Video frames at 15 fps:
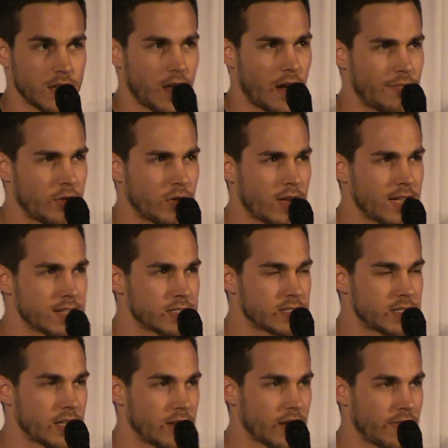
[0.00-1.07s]
Have you guys
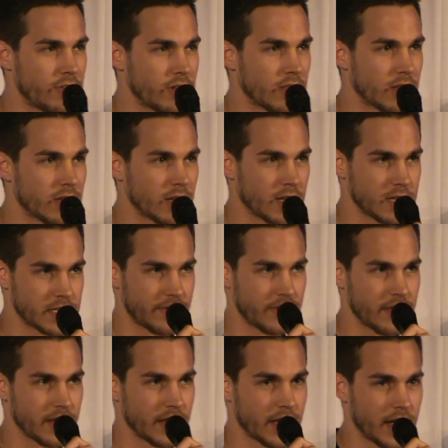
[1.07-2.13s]
seen everything? Is
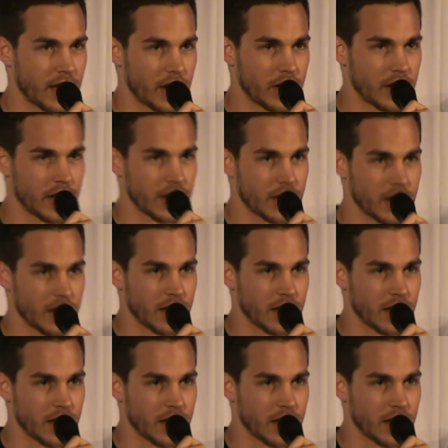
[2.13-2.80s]
everything aired?